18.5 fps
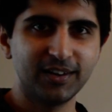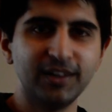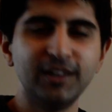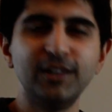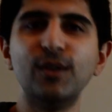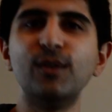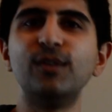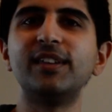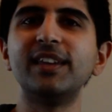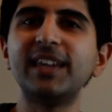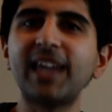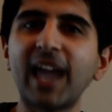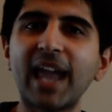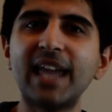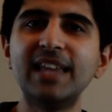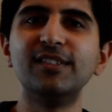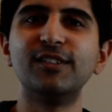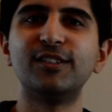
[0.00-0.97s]
using
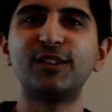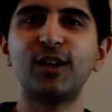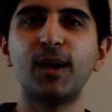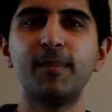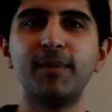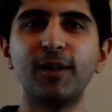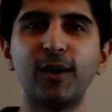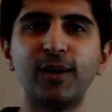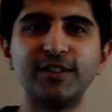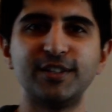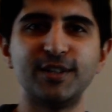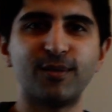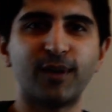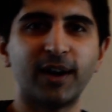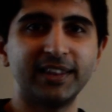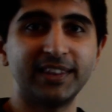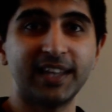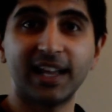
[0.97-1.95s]
Keynes' terminology
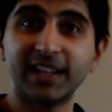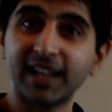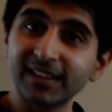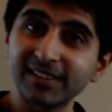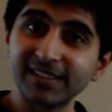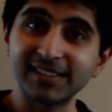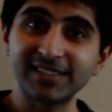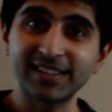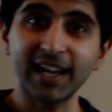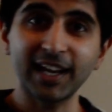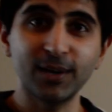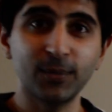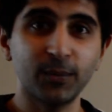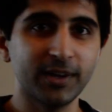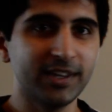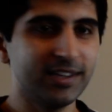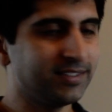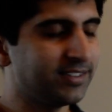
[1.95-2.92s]
right there. That's exactly
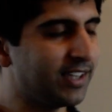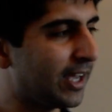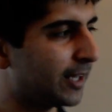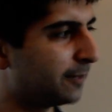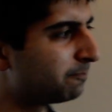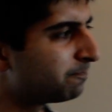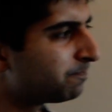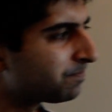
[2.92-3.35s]
what he said.